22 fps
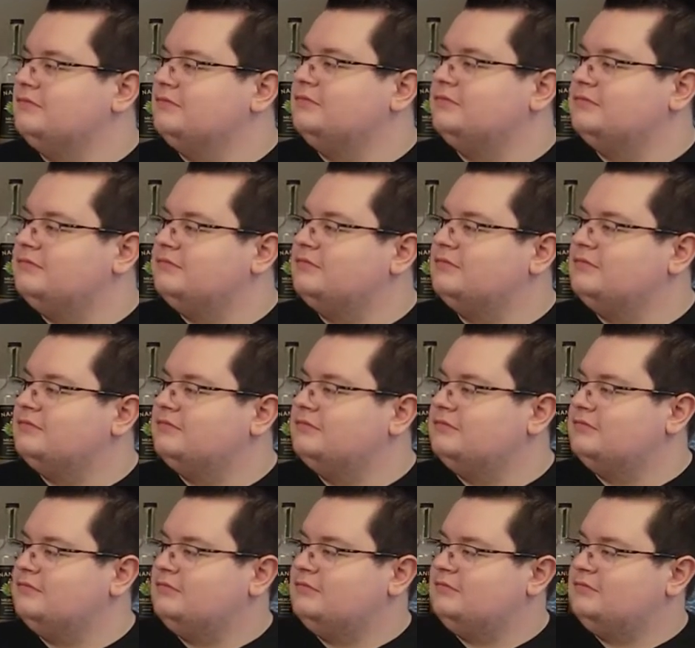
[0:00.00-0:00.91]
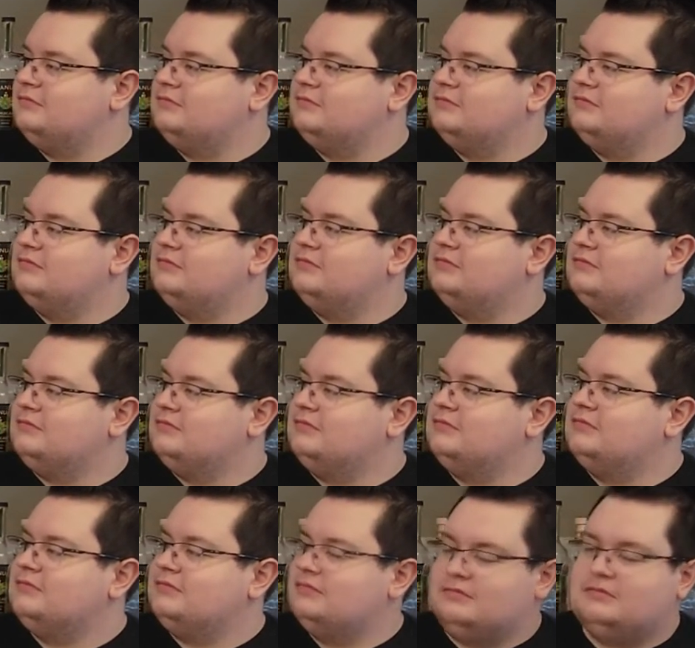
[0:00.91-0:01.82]

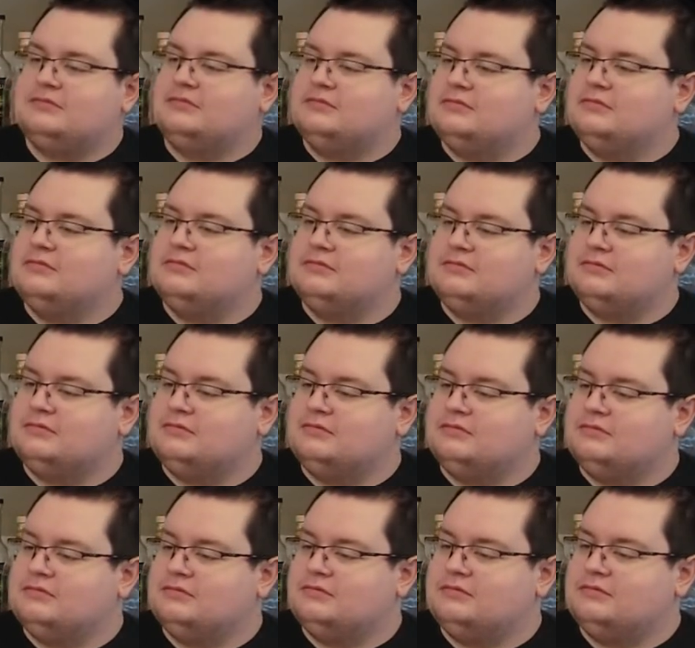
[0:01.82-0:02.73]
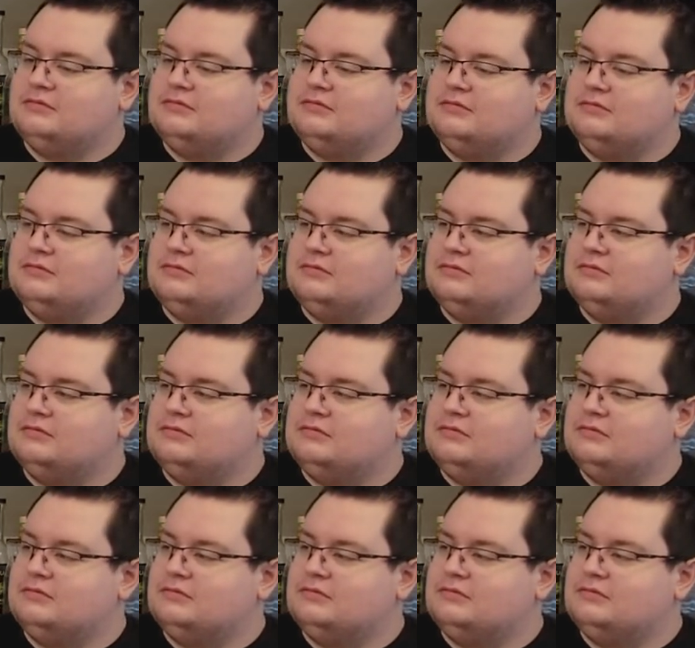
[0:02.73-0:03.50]
The person shown says nothing.